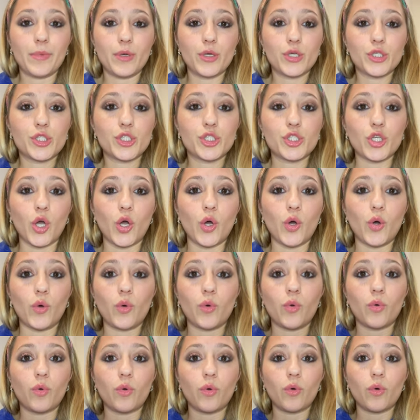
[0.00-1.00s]

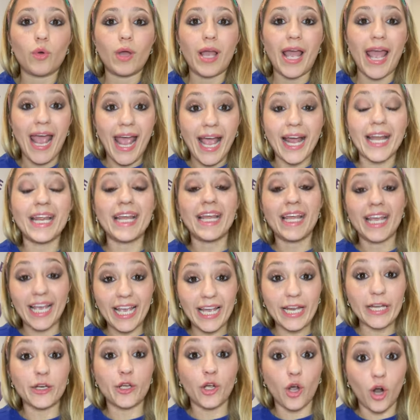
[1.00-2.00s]
So adding
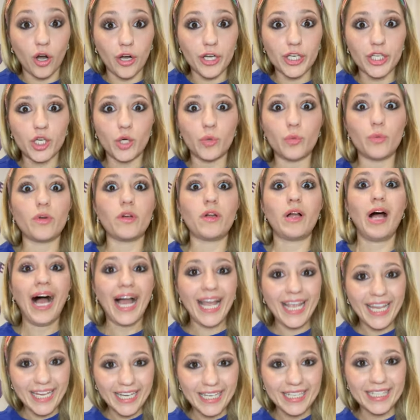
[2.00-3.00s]
in cardio will
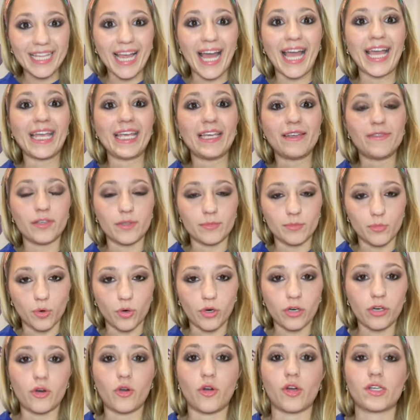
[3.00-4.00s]
heighten that even
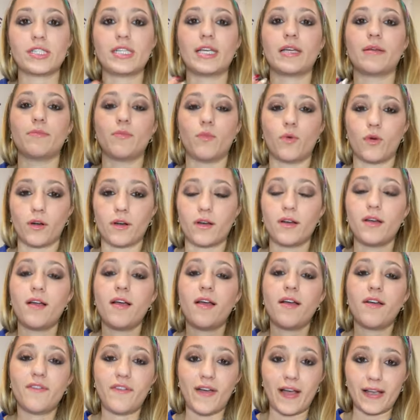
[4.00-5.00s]
more, causing more
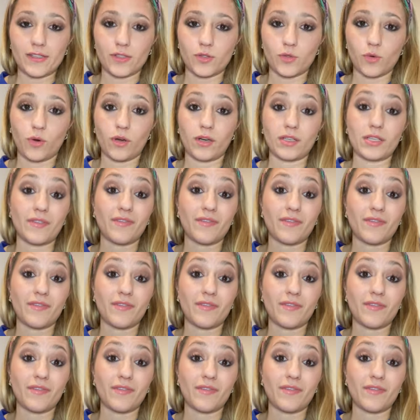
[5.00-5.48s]
fat stores.